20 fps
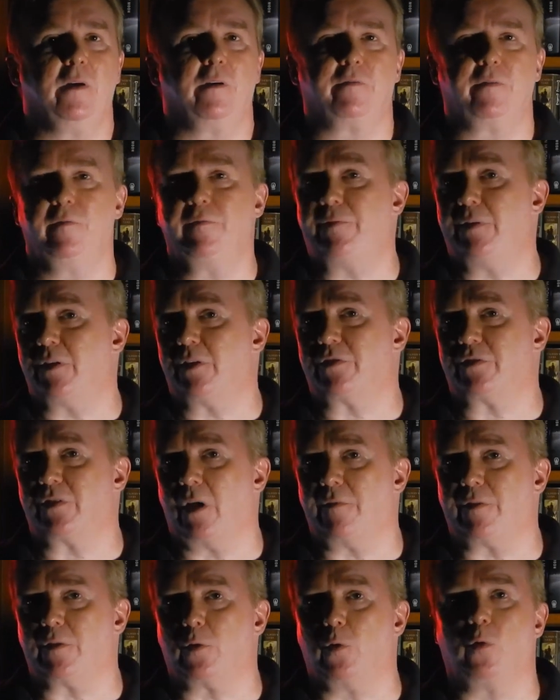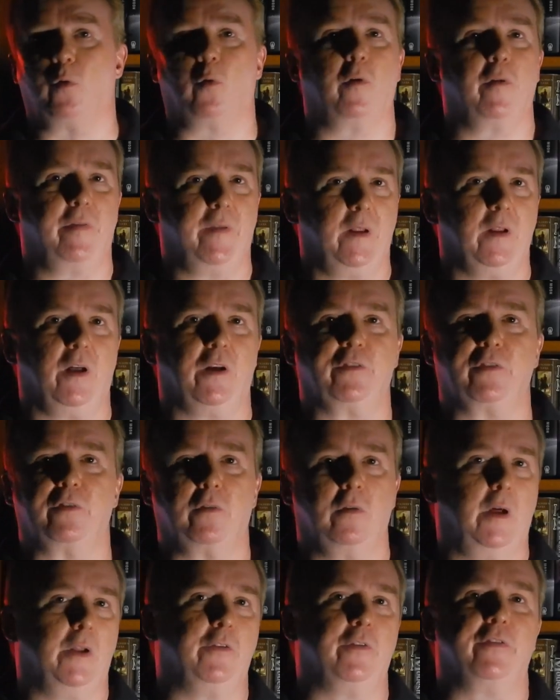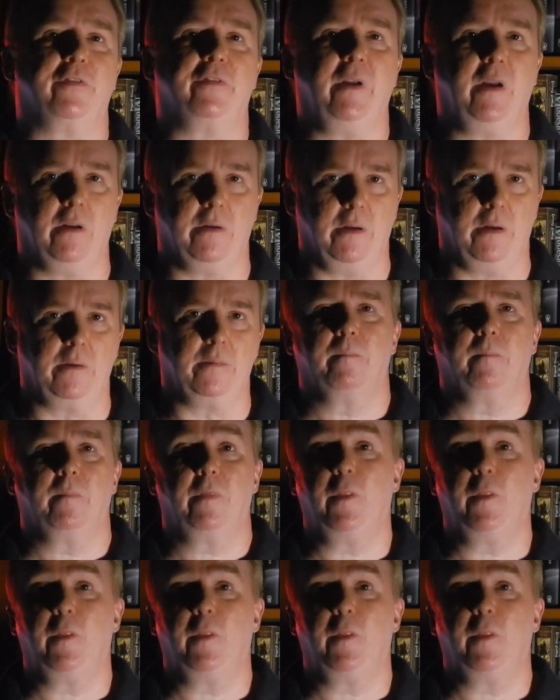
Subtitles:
from philosophical or theological understanding.